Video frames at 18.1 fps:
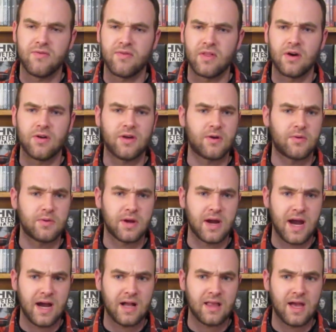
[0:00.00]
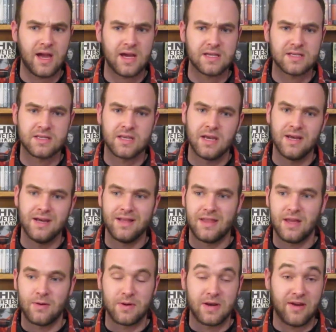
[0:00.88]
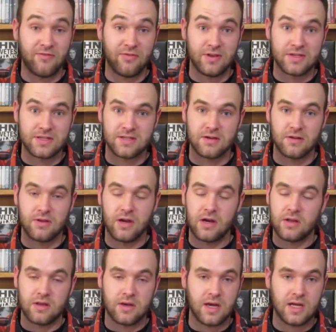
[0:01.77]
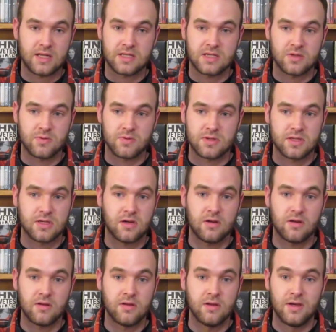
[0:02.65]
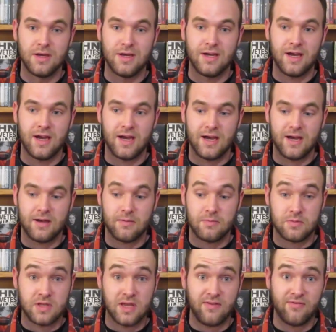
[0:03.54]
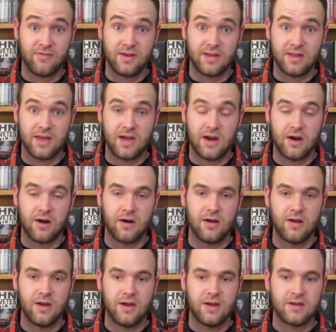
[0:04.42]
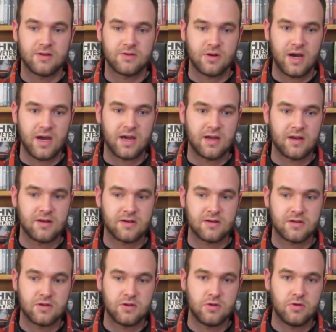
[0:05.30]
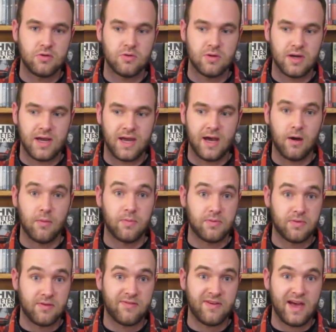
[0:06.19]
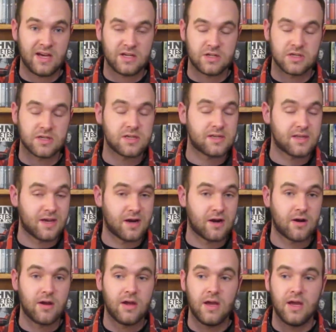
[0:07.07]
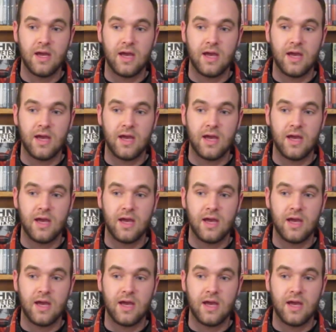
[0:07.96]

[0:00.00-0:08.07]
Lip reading: Even though they were their allies, they were definitely still there. The Nazis were still definitely there trying to help the fascists there.